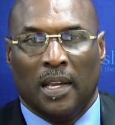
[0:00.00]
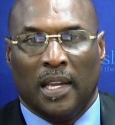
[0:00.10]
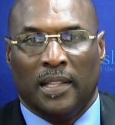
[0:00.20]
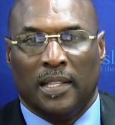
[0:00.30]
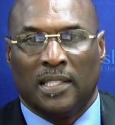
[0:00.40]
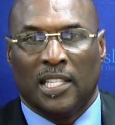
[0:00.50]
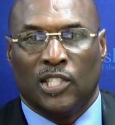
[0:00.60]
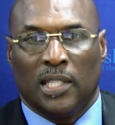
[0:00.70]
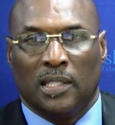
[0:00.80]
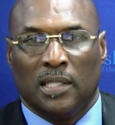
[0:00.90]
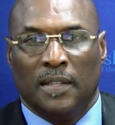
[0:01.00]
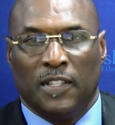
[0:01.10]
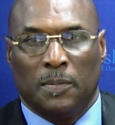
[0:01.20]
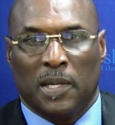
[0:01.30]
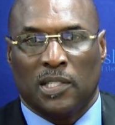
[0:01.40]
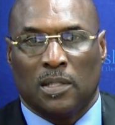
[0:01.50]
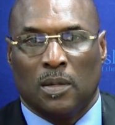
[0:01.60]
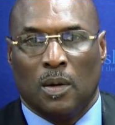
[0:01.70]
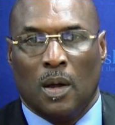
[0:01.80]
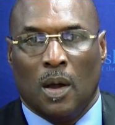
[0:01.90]
In this Legit TV
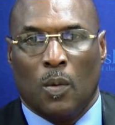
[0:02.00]
special,